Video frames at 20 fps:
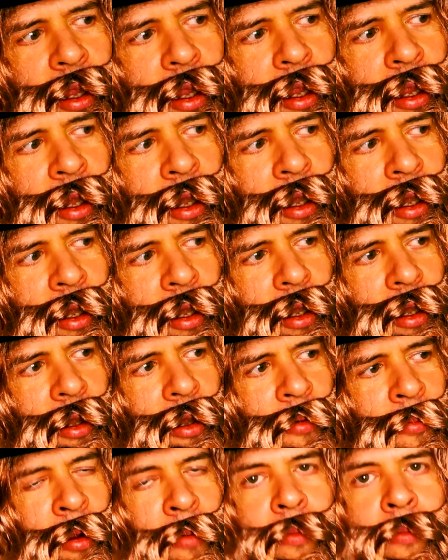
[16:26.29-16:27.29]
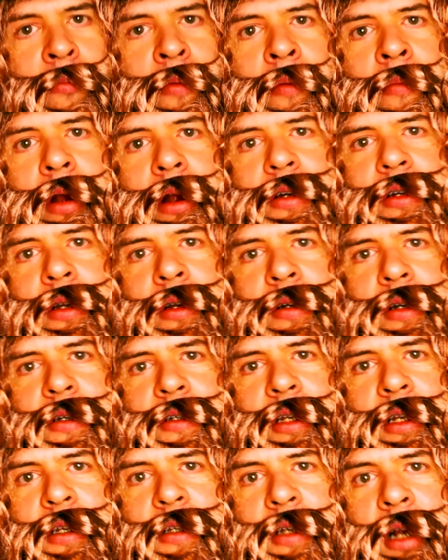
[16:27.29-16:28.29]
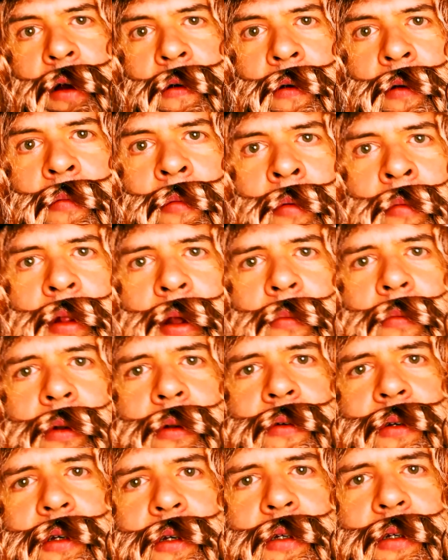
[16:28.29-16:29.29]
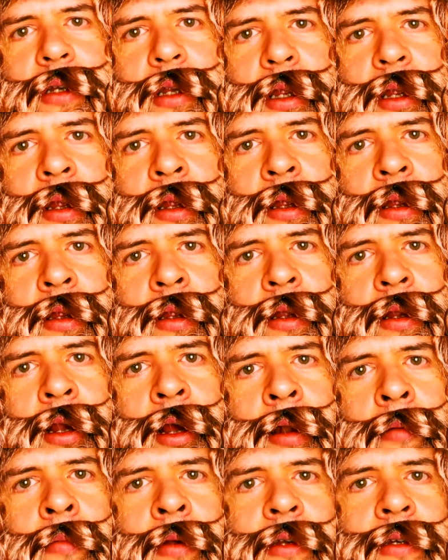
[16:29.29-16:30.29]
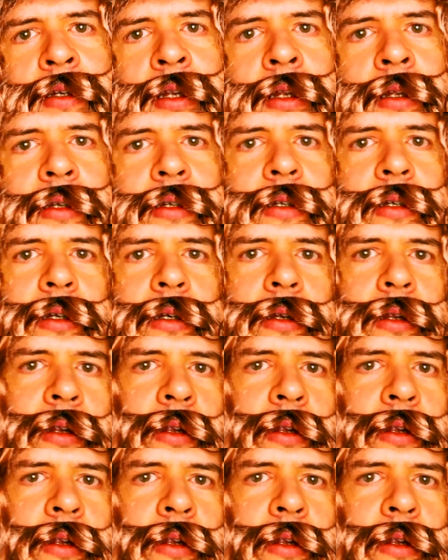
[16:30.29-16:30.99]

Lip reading: And maybe I should have just said sorry. Maybe that would have just kind of made sense,